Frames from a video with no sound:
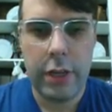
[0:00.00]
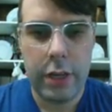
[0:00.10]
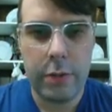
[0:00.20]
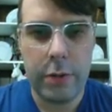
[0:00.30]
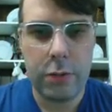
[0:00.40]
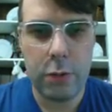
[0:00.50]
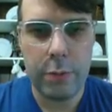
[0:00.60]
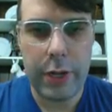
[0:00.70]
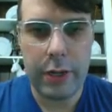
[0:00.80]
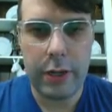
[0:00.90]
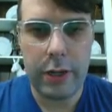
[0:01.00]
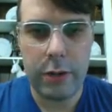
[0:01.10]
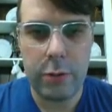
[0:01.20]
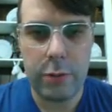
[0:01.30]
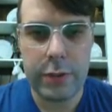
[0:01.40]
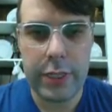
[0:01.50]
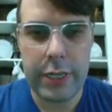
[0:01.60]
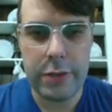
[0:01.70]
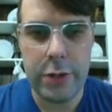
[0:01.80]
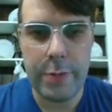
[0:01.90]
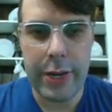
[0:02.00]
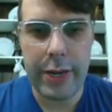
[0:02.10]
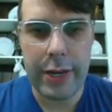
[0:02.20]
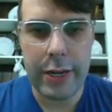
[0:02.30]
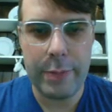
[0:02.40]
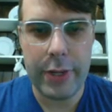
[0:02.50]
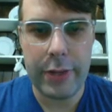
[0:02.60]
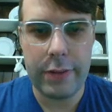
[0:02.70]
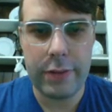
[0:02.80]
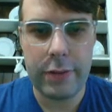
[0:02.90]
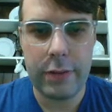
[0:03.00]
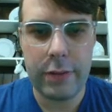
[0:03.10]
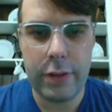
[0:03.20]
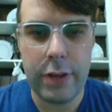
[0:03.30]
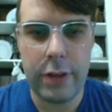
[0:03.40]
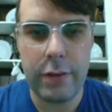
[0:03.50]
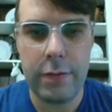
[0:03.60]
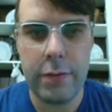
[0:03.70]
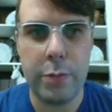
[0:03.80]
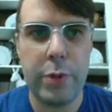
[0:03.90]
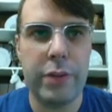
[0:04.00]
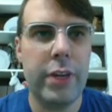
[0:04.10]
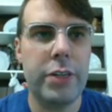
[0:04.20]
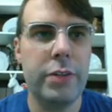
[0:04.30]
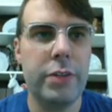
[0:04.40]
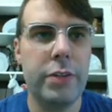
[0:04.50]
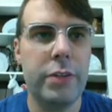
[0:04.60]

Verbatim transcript: And what's cool about Google Slides is you can make copies of your presentation.